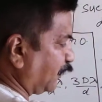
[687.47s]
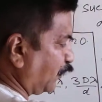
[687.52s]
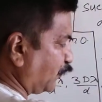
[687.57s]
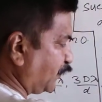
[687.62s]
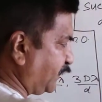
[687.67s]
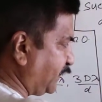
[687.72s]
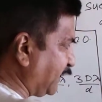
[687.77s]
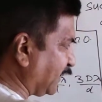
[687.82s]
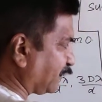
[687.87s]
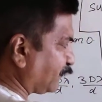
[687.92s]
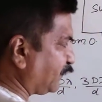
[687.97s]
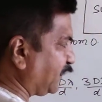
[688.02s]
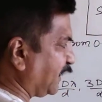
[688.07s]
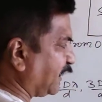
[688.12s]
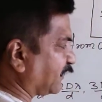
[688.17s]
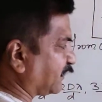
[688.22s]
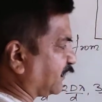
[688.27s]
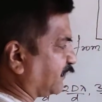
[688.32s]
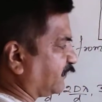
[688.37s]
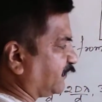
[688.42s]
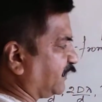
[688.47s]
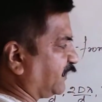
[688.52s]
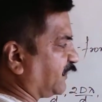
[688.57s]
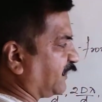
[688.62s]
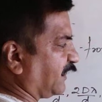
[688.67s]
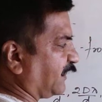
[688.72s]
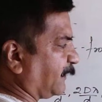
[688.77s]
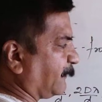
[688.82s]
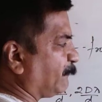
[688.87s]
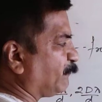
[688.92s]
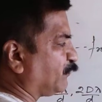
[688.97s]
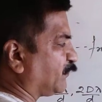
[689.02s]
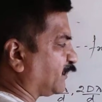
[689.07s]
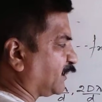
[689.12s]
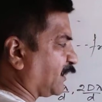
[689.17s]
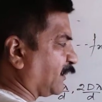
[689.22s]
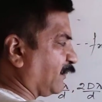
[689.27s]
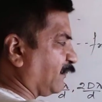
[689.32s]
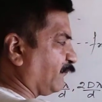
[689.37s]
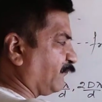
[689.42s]
Now here we are considering
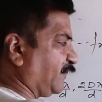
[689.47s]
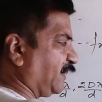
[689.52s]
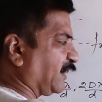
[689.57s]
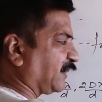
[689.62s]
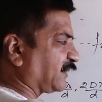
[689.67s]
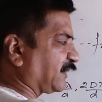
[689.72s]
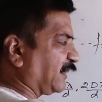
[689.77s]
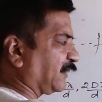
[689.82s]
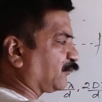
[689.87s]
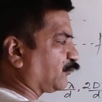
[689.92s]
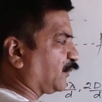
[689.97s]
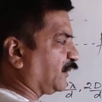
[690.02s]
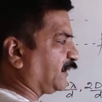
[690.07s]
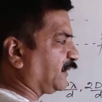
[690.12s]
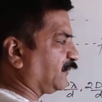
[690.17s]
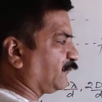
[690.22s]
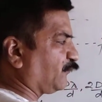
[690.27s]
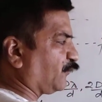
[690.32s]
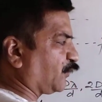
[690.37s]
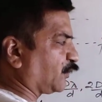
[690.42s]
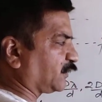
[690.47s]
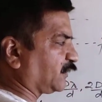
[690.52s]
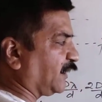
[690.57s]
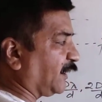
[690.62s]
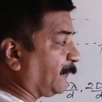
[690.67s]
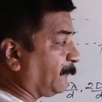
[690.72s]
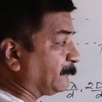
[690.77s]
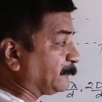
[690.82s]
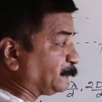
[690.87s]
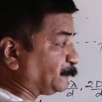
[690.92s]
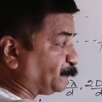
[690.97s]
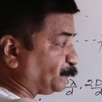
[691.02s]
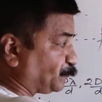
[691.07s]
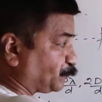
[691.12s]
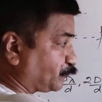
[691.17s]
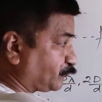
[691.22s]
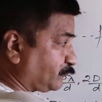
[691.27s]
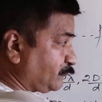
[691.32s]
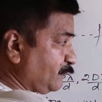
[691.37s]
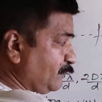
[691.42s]
we are calculating for
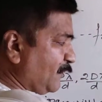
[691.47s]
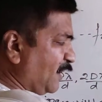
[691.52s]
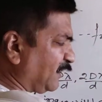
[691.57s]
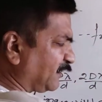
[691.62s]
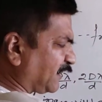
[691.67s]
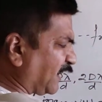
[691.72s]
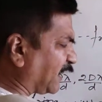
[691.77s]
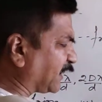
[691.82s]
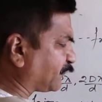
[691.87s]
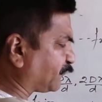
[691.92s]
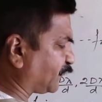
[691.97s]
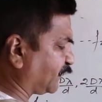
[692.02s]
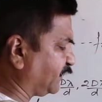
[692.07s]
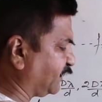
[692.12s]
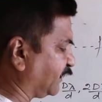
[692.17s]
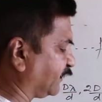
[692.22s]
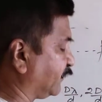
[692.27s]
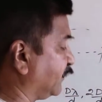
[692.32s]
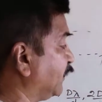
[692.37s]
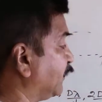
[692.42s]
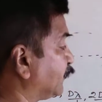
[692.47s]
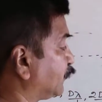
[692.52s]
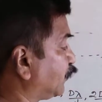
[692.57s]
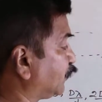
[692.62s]
the dark fringes.